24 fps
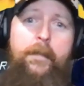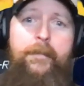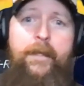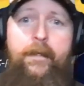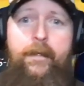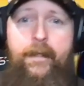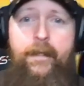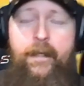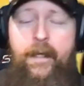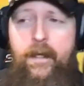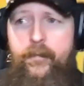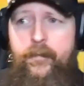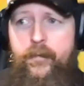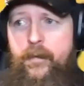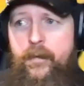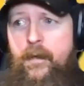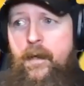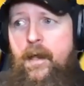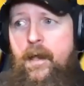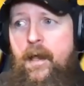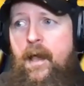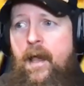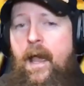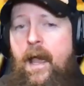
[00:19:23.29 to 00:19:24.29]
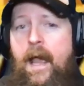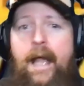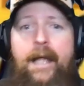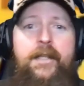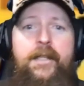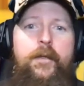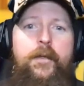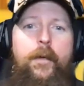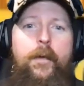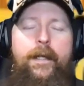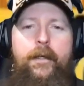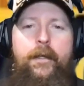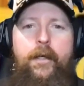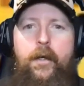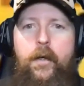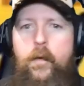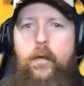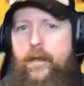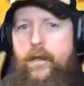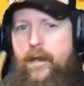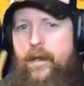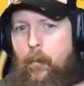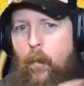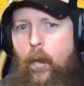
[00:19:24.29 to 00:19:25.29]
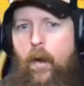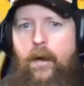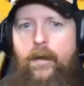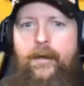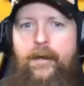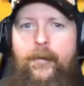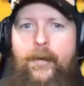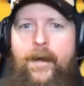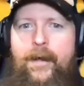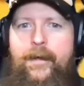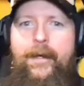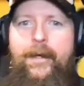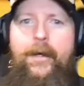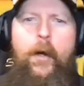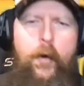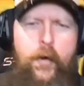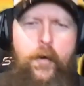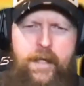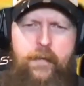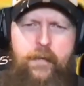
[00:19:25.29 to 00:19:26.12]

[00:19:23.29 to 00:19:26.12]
up there together and so I go and I'm walking around, and